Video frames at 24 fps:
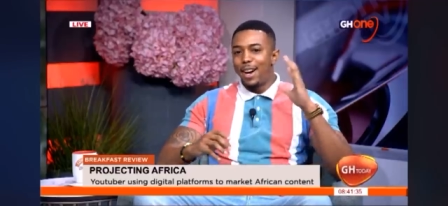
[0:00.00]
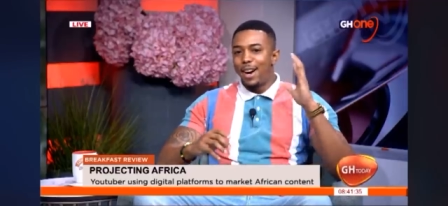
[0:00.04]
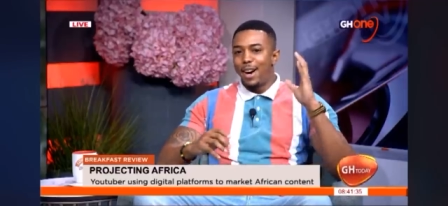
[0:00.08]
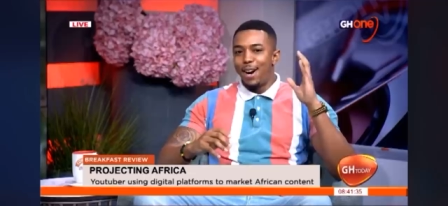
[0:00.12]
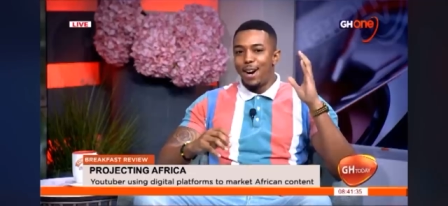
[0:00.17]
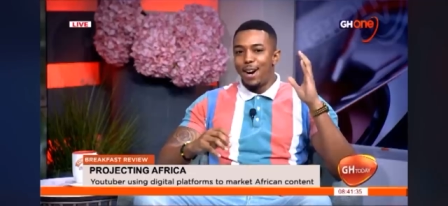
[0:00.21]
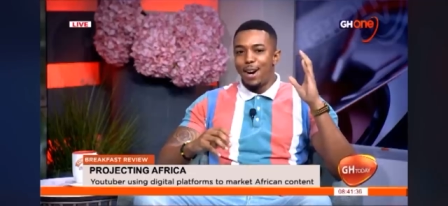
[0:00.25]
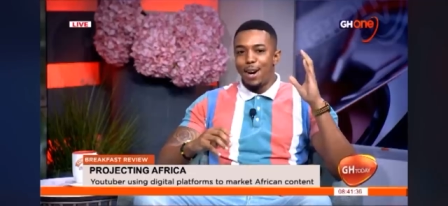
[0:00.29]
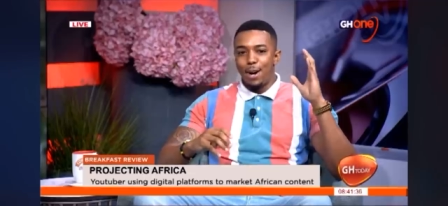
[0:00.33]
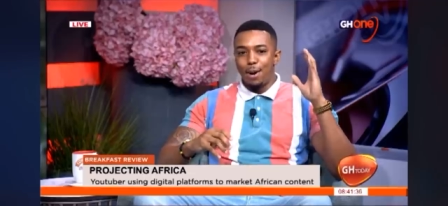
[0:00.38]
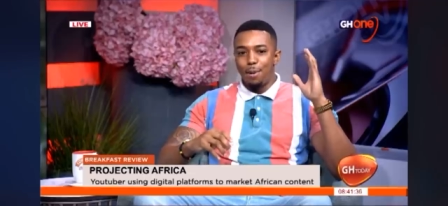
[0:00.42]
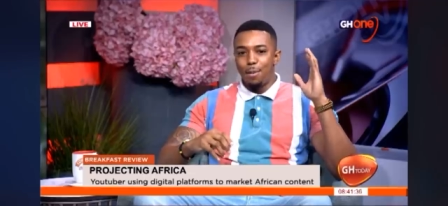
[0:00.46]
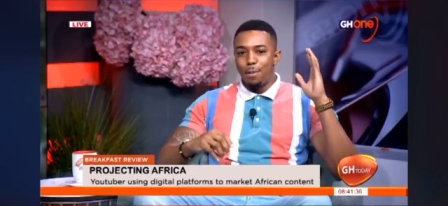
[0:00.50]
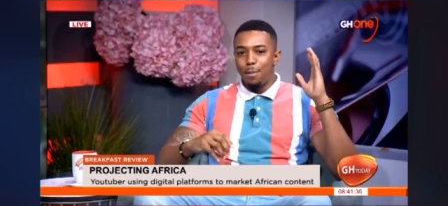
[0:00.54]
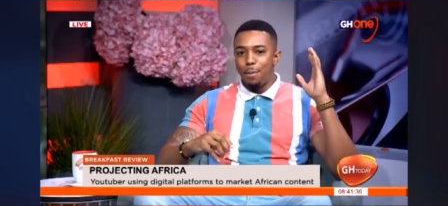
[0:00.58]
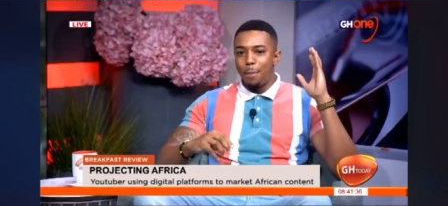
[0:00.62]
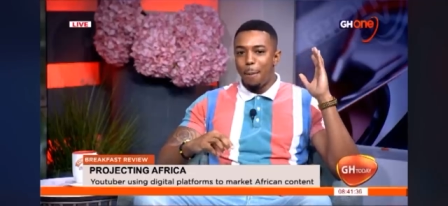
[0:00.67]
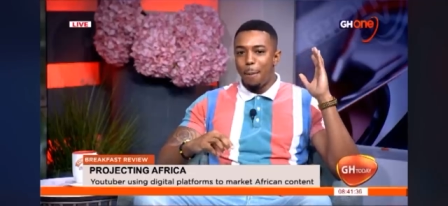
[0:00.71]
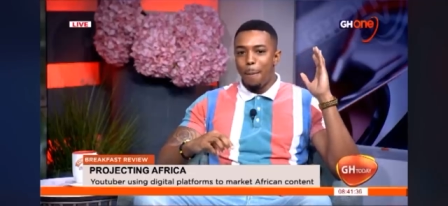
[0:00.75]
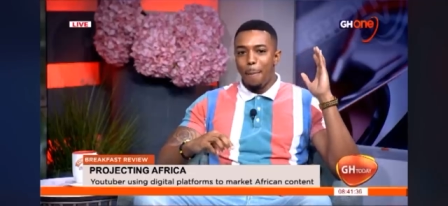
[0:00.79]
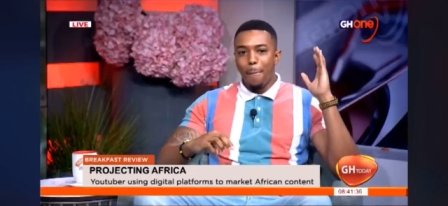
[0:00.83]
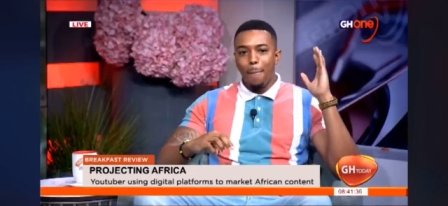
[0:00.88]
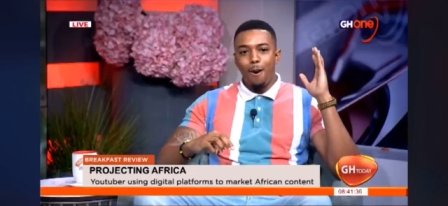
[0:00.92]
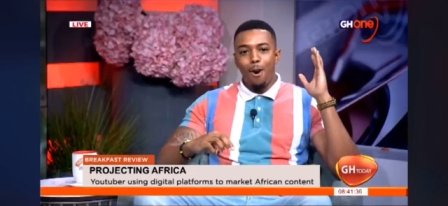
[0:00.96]
Um,
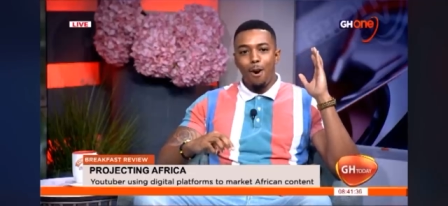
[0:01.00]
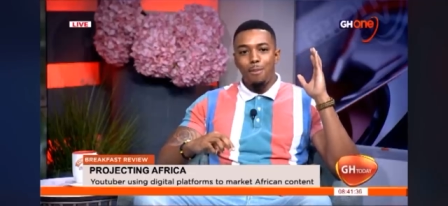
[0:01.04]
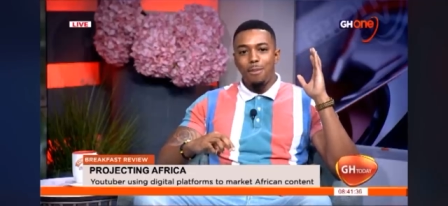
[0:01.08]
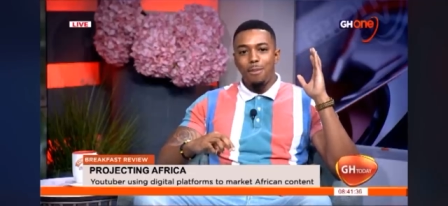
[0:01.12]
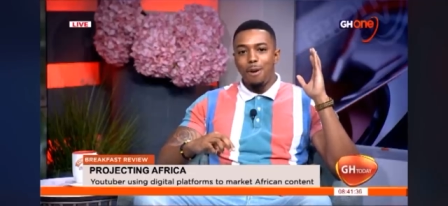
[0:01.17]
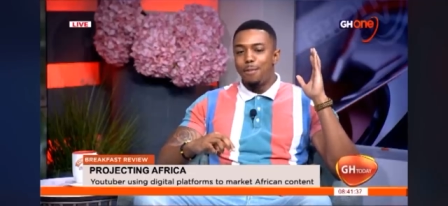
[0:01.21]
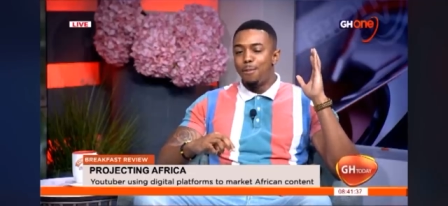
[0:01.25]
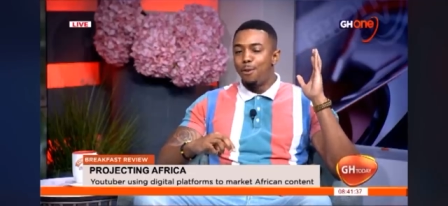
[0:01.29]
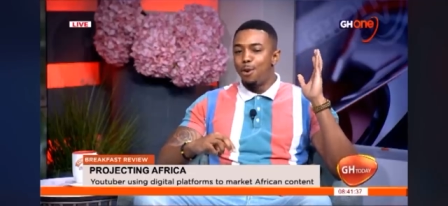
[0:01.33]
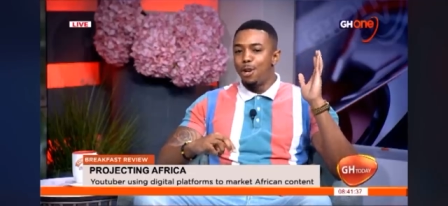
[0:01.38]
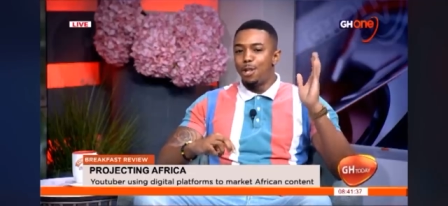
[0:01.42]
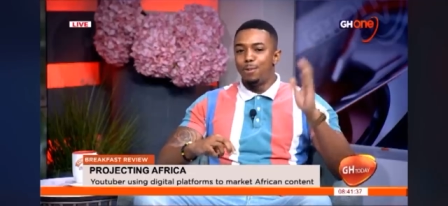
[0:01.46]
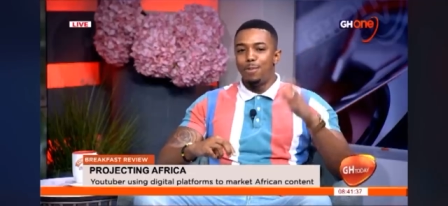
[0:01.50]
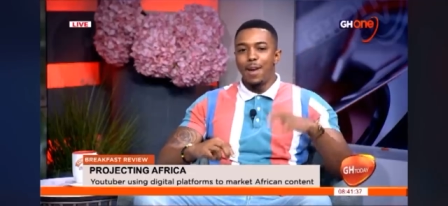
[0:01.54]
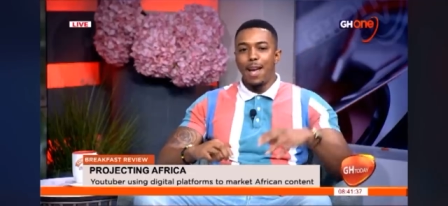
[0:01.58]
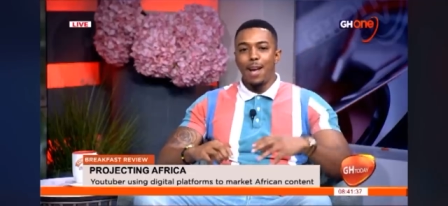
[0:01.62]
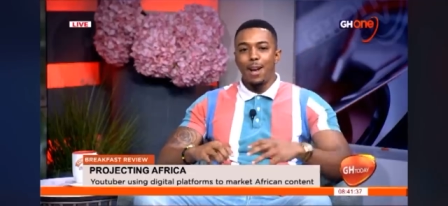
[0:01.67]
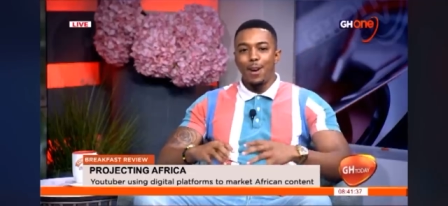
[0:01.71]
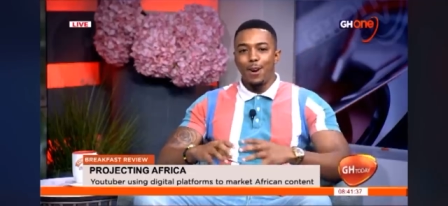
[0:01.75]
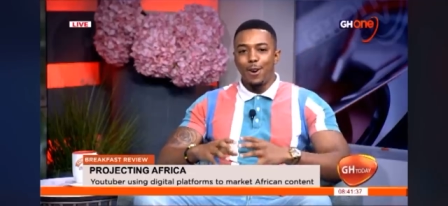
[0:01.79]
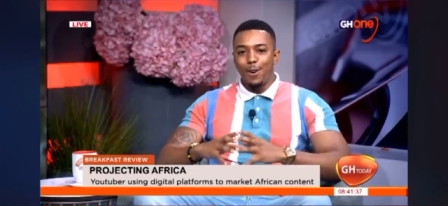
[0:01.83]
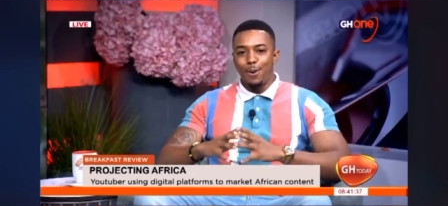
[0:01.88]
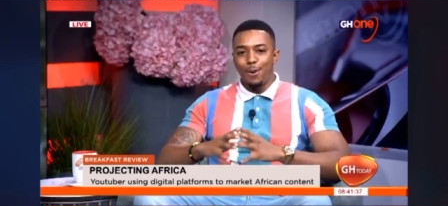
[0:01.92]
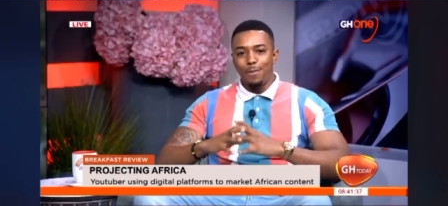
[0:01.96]
all my boys
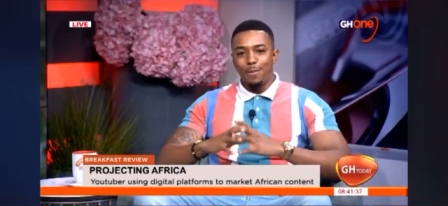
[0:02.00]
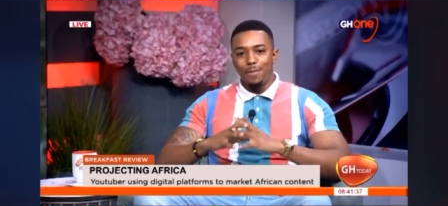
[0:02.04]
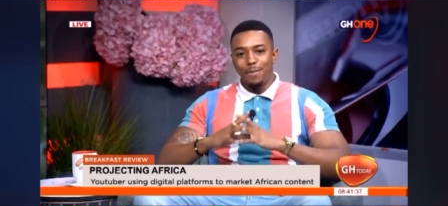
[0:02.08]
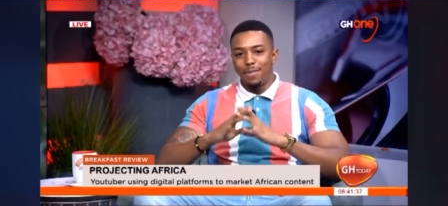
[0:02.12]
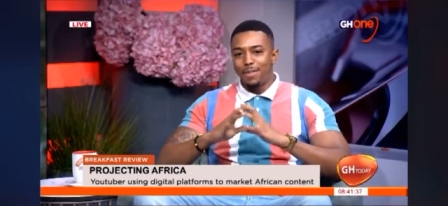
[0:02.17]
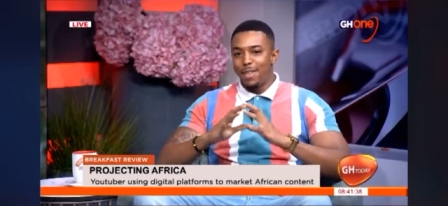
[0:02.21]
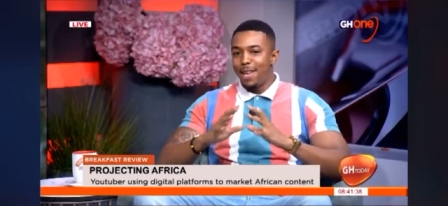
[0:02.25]
back home.